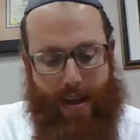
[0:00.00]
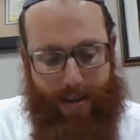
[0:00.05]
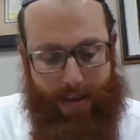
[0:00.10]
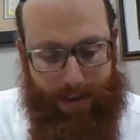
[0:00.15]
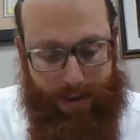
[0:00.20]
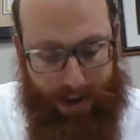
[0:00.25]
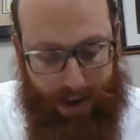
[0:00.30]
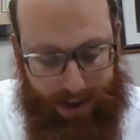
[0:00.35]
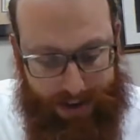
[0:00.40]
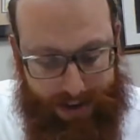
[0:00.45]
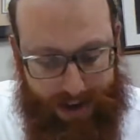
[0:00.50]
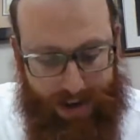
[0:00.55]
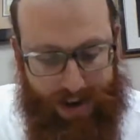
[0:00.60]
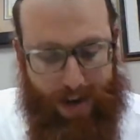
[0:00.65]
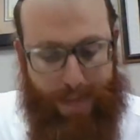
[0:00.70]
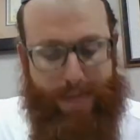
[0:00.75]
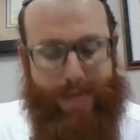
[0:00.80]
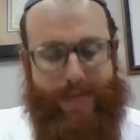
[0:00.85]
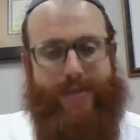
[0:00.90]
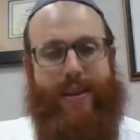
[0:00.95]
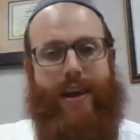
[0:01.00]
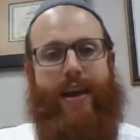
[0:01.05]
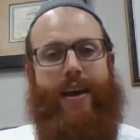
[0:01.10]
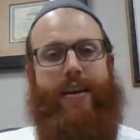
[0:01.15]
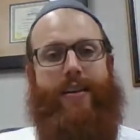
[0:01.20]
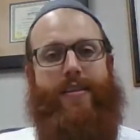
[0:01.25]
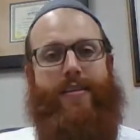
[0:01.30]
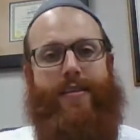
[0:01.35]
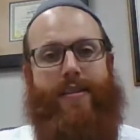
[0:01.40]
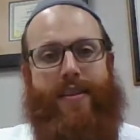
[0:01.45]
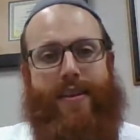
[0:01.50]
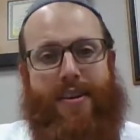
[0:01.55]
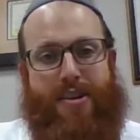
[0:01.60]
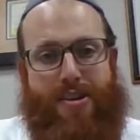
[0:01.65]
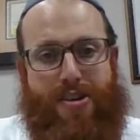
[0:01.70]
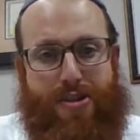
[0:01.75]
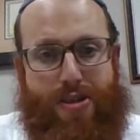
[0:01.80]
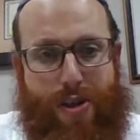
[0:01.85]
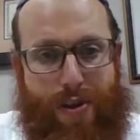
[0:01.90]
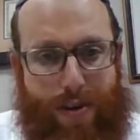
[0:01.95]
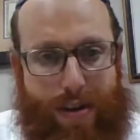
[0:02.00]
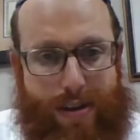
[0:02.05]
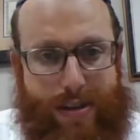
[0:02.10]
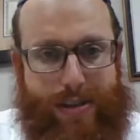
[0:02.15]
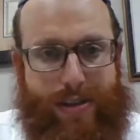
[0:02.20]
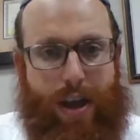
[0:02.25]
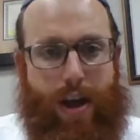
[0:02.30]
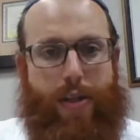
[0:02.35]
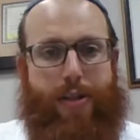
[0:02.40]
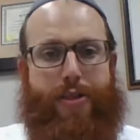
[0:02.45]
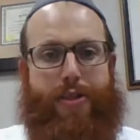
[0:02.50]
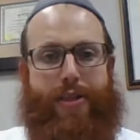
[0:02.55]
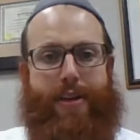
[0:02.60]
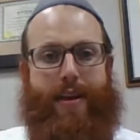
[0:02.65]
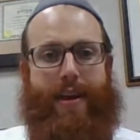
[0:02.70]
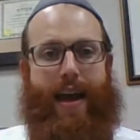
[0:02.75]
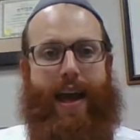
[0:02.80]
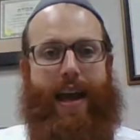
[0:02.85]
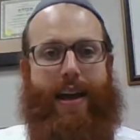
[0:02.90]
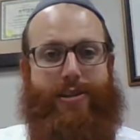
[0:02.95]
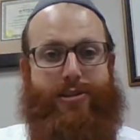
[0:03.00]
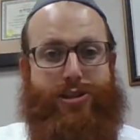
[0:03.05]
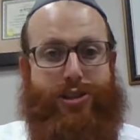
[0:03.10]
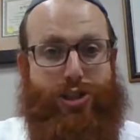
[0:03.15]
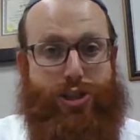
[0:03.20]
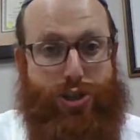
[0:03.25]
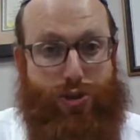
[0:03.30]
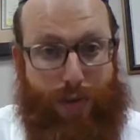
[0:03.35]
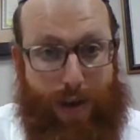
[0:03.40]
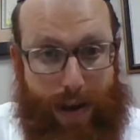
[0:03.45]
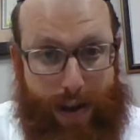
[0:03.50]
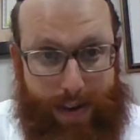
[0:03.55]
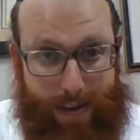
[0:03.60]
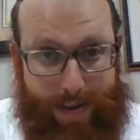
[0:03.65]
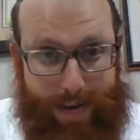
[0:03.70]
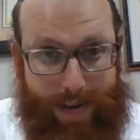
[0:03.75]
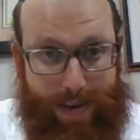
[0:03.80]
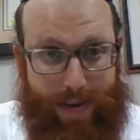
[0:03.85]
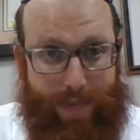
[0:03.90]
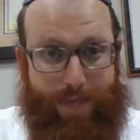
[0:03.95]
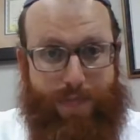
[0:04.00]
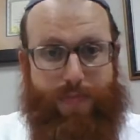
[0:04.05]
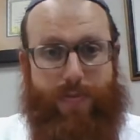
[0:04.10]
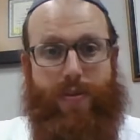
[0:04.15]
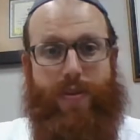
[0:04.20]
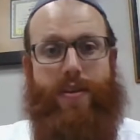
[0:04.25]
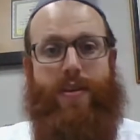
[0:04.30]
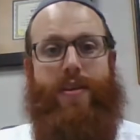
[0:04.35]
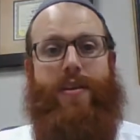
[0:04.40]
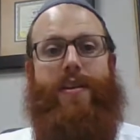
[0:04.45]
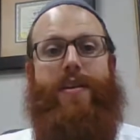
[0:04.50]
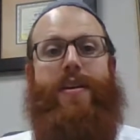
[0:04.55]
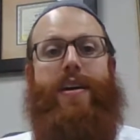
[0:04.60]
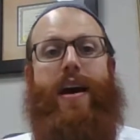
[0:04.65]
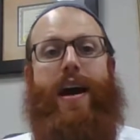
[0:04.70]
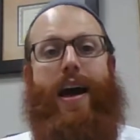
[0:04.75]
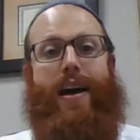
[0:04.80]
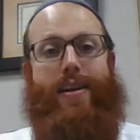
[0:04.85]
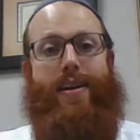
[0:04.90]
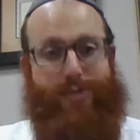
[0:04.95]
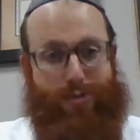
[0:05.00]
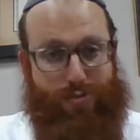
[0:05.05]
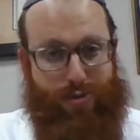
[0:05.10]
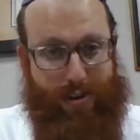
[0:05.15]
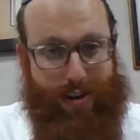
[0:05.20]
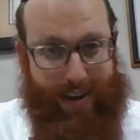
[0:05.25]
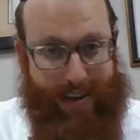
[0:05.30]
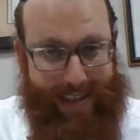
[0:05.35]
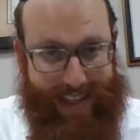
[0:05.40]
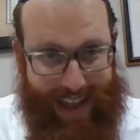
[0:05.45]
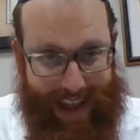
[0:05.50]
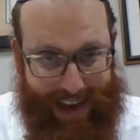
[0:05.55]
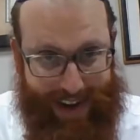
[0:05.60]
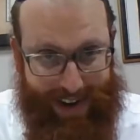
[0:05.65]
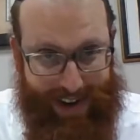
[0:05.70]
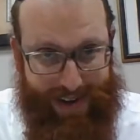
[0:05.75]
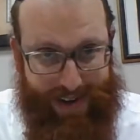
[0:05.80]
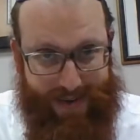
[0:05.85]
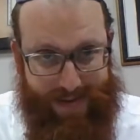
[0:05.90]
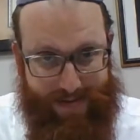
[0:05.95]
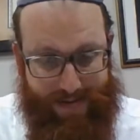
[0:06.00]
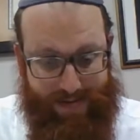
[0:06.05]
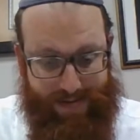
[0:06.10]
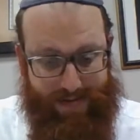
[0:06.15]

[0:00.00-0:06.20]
The Kutzker Rebbe said, there is nothing as straight as a crooked ladder.